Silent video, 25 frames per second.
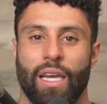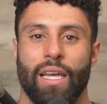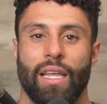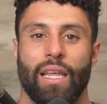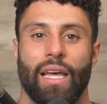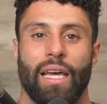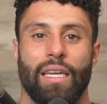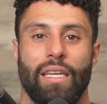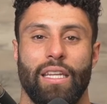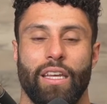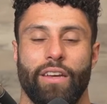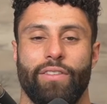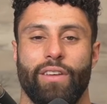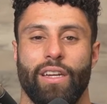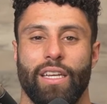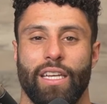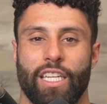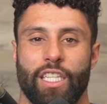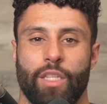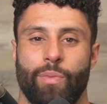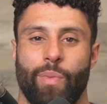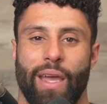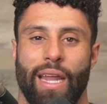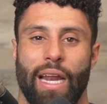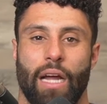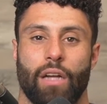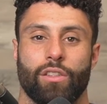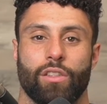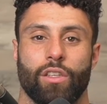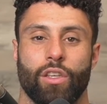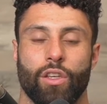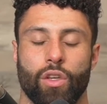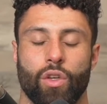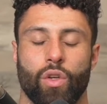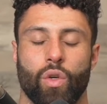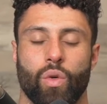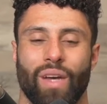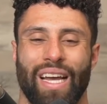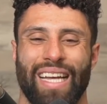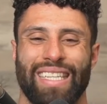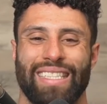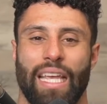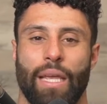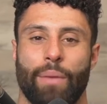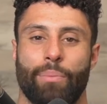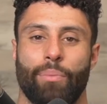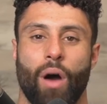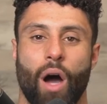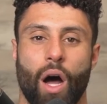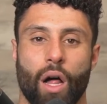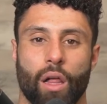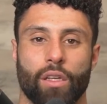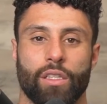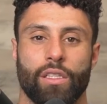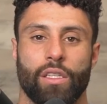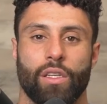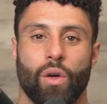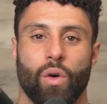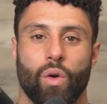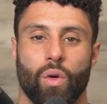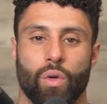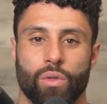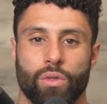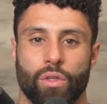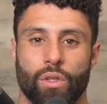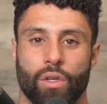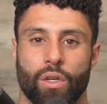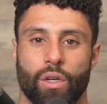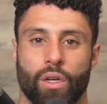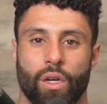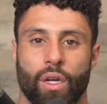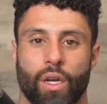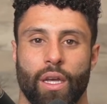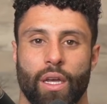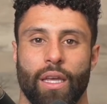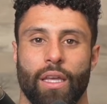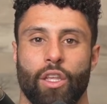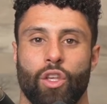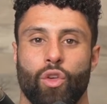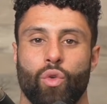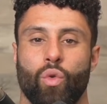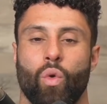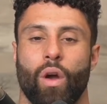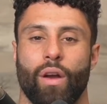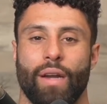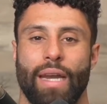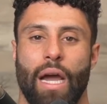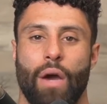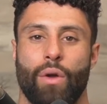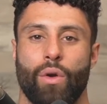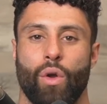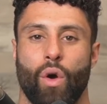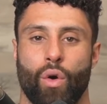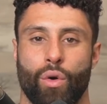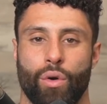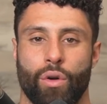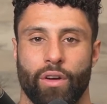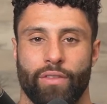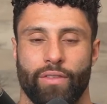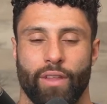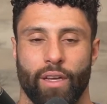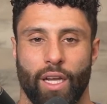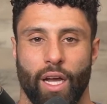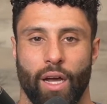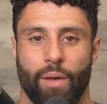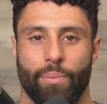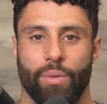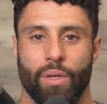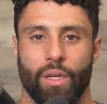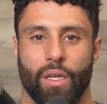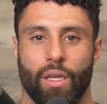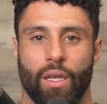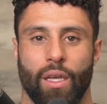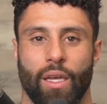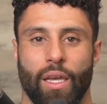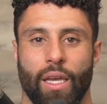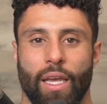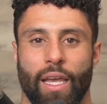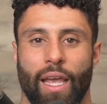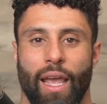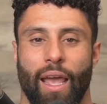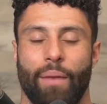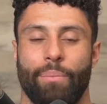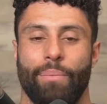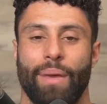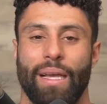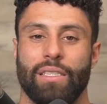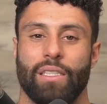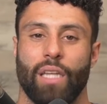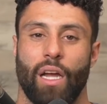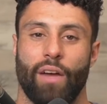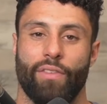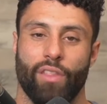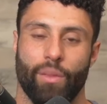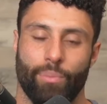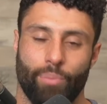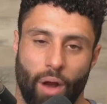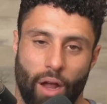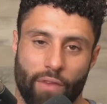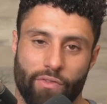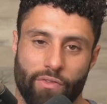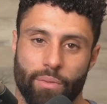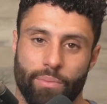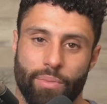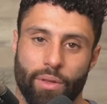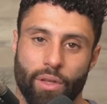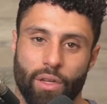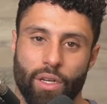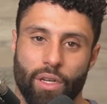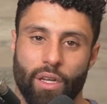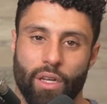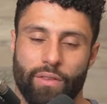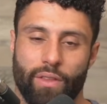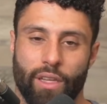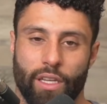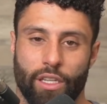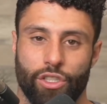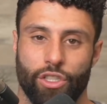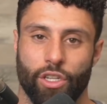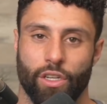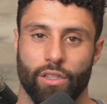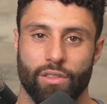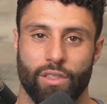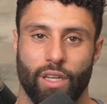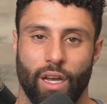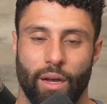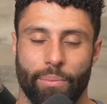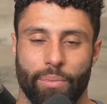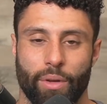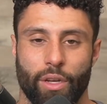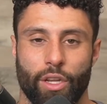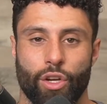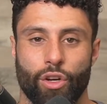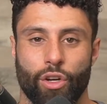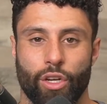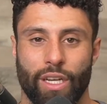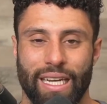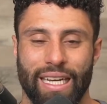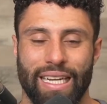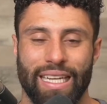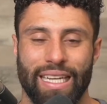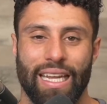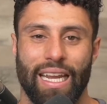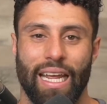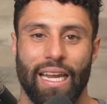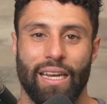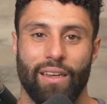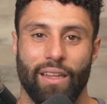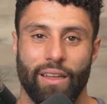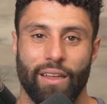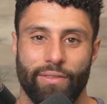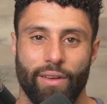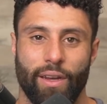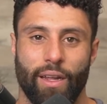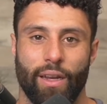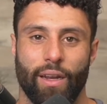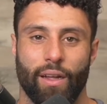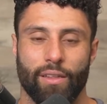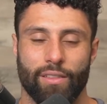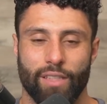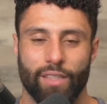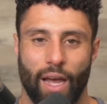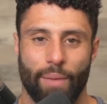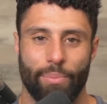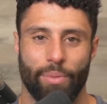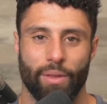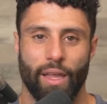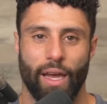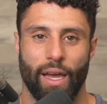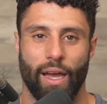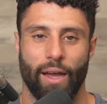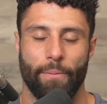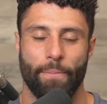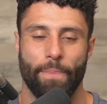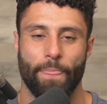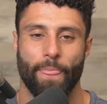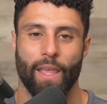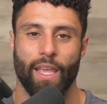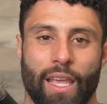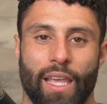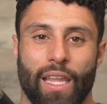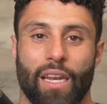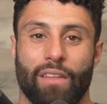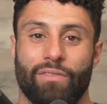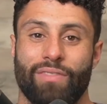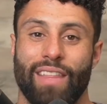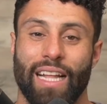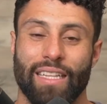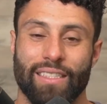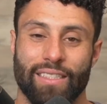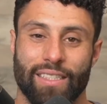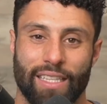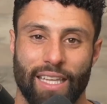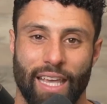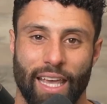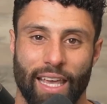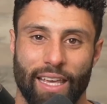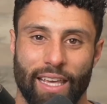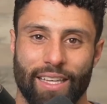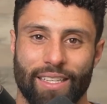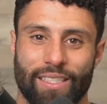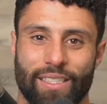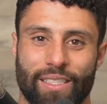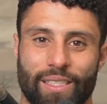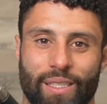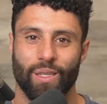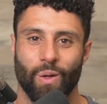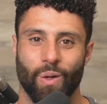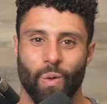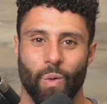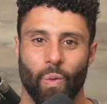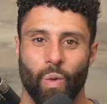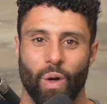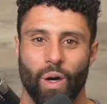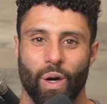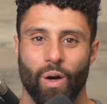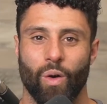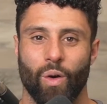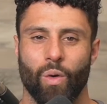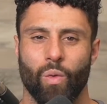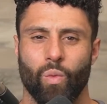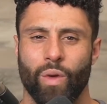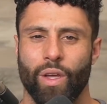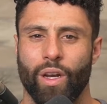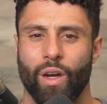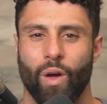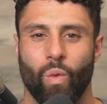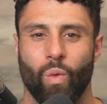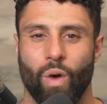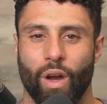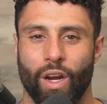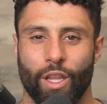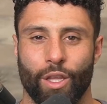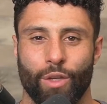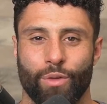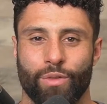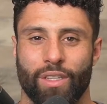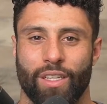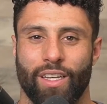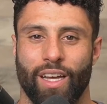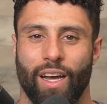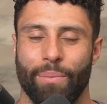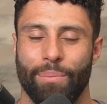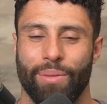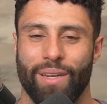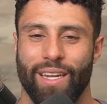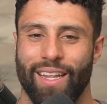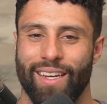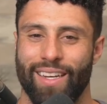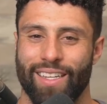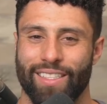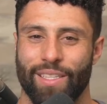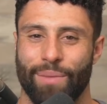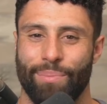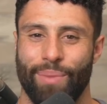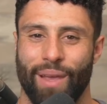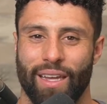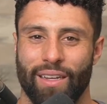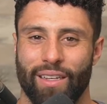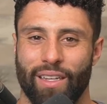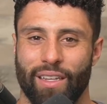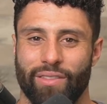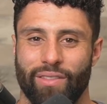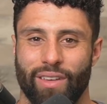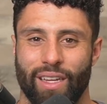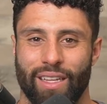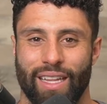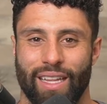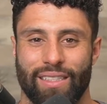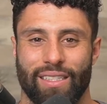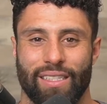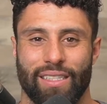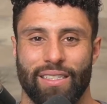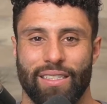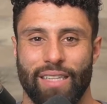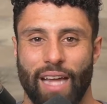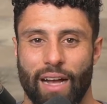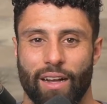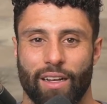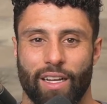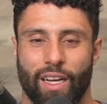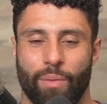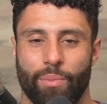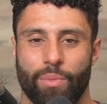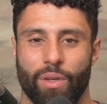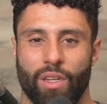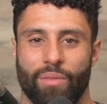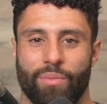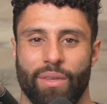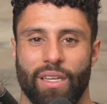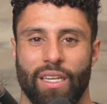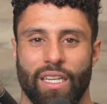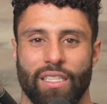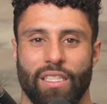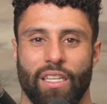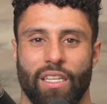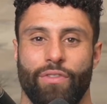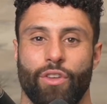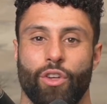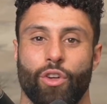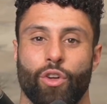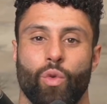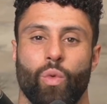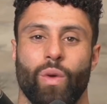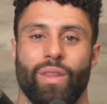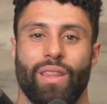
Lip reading: A dividend gets paid out to you as a policy holder. You are now an owner of the company. And based off of the profitability of the insurance company, you're going to get a dividend on top of that. And if that's the case, well, we don't want to use a company that doesn't pay a dividend that's a stock company, because if you're with a